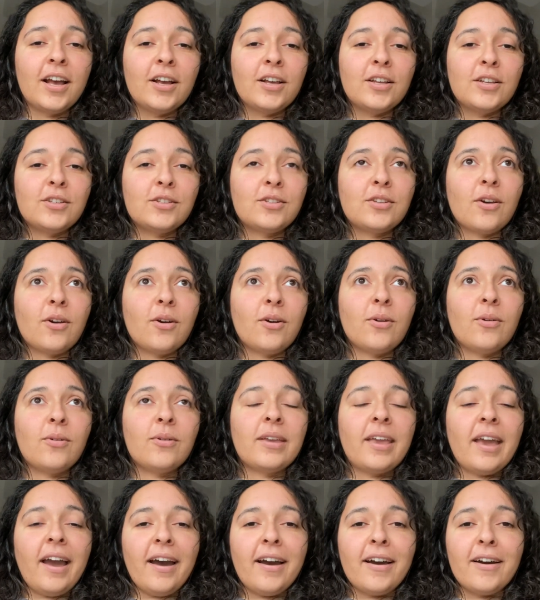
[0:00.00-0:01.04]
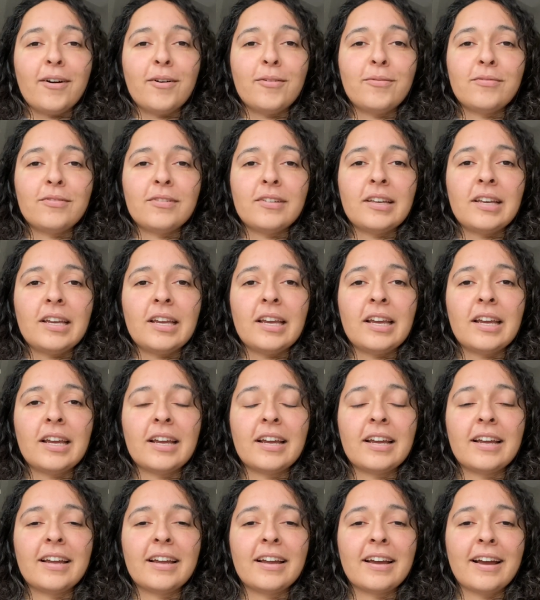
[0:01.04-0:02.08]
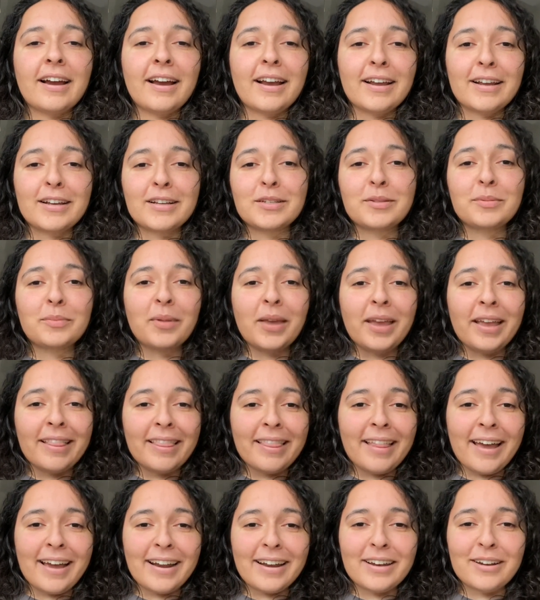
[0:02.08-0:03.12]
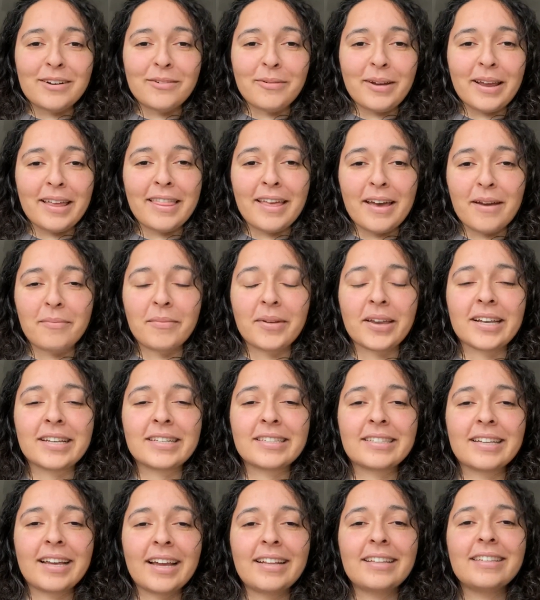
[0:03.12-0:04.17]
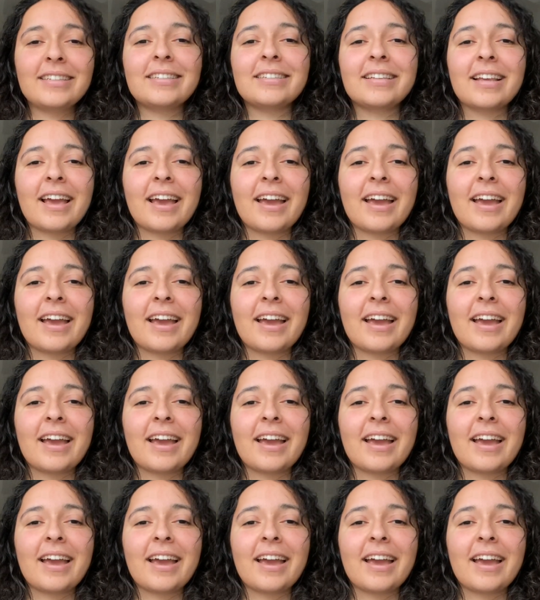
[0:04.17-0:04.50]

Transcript: So yeah, hopefully I explained that in a way that makes sense.